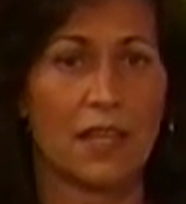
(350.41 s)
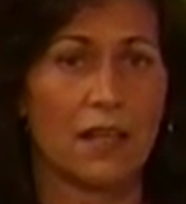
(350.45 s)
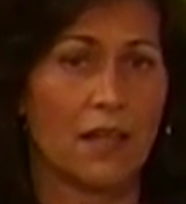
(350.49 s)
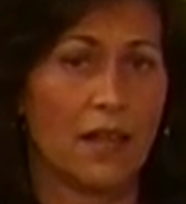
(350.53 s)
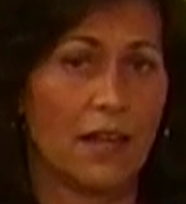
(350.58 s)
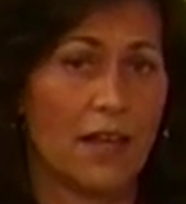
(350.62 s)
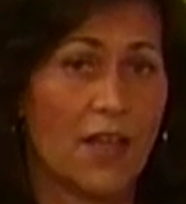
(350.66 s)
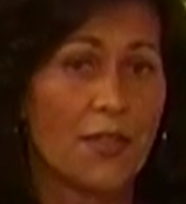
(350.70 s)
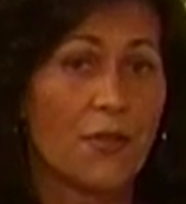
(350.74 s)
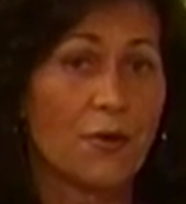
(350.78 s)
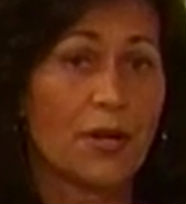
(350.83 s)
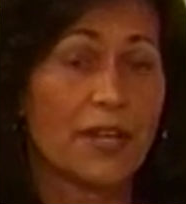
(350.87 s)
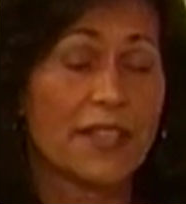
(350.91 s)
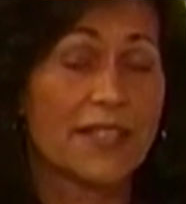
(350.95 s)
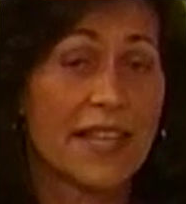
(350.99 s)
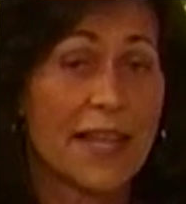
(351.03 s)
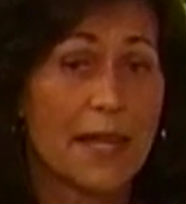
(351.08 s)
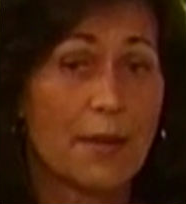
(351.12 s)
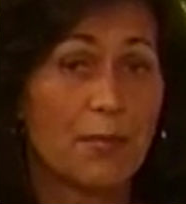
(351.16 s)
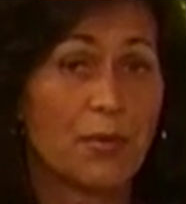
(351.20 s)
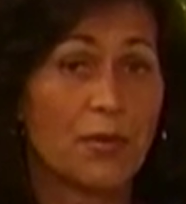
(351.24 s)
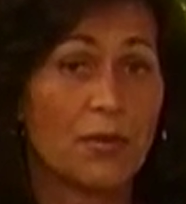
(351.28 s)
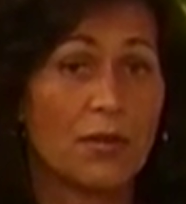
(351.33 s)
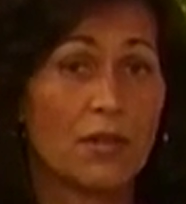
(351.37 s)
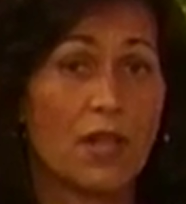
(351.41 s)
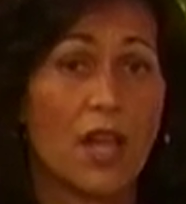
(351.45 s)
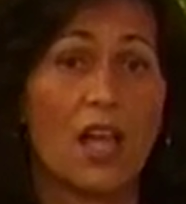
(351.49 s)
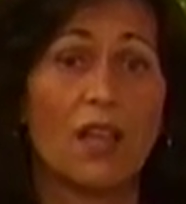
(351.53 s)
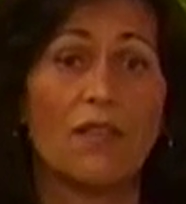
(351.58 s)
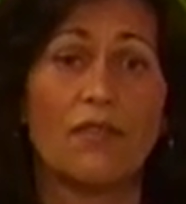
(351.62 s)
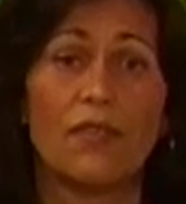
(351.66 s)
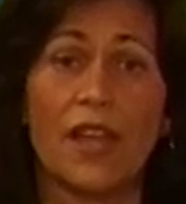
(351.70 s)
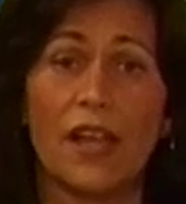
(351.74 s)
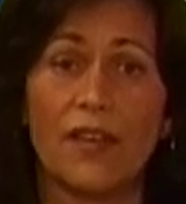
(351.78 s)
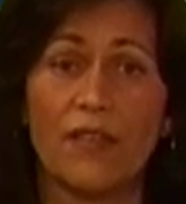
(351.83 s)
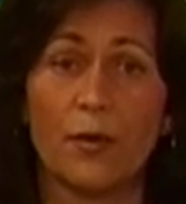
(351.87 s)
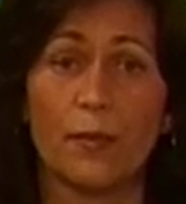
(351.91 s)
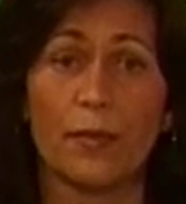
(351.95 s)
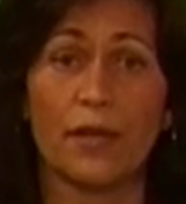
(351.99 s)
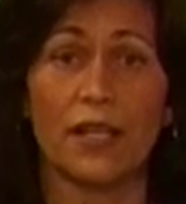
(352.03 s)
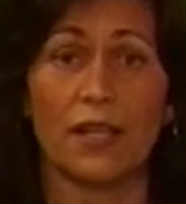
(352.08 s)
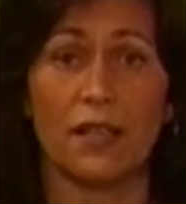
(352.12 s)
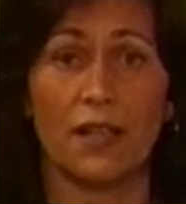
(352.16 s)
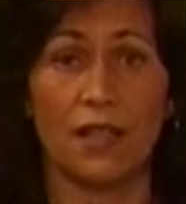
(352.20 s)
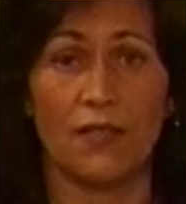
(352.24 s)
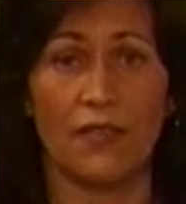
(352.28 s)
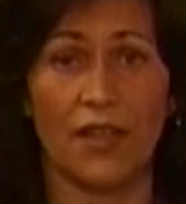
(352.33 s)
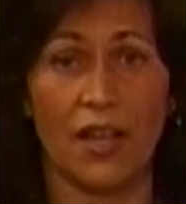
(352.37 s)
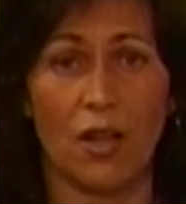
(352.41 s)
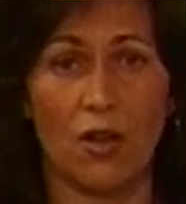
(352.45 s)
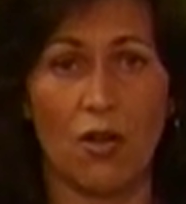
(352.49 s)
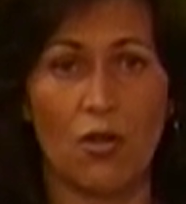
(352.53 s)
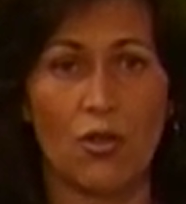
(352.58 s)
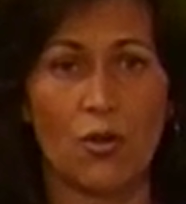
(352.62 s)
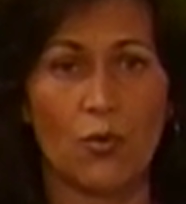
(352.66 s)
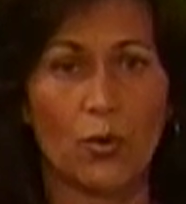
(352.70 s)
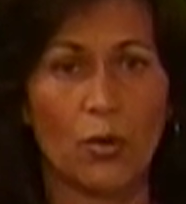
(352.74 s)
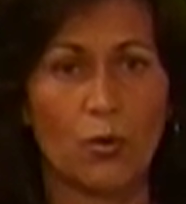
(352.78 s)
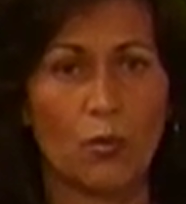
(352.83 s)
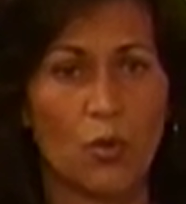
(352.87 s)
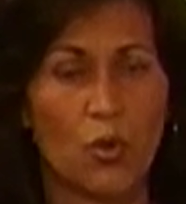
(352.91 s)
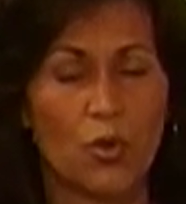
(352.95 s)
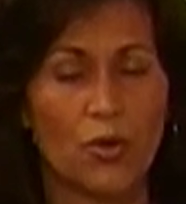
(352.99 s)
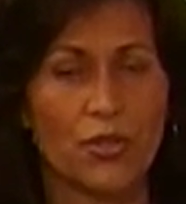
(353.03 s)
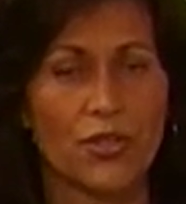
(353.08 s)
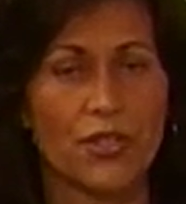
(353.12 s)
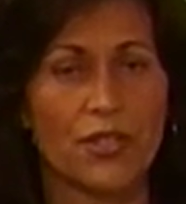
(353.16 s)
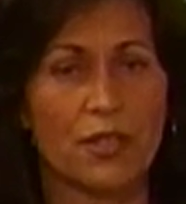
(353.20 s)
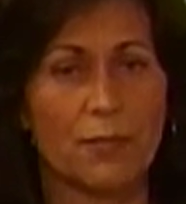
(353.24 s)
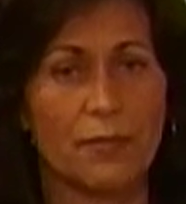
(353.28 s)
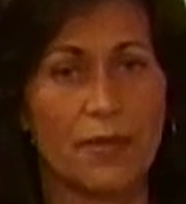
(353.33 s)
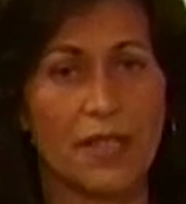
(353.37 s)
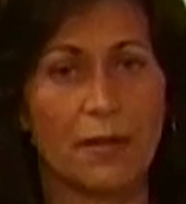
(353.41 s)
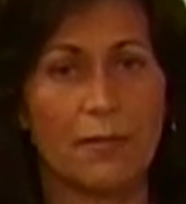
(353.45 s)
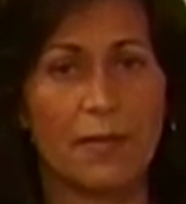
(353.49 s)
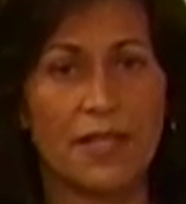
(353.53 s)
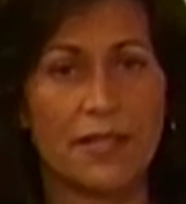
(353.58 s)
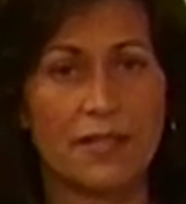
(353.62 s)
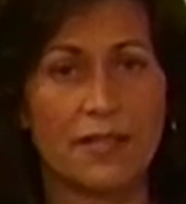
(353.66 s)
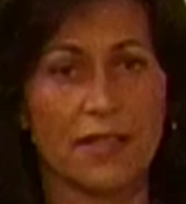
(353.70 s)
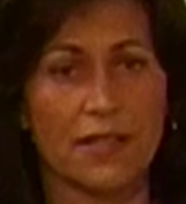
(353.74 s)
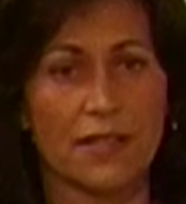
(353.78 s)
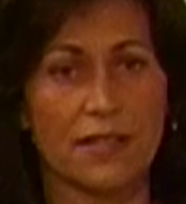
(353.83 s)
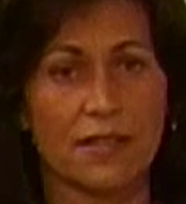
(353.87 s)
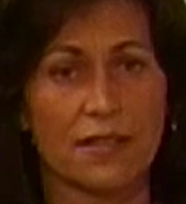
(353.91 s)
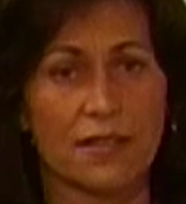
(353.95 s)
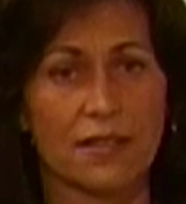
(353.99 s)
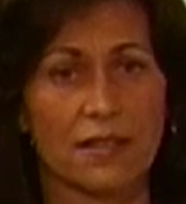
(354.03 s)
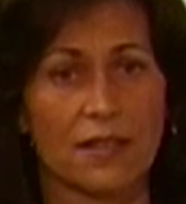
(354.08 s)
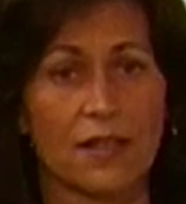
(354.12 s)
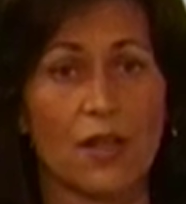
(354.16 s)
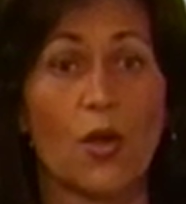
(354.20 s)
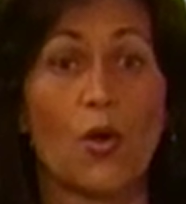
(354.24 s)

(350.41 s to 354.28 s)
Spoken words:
Another example of government giving all the rewards to big business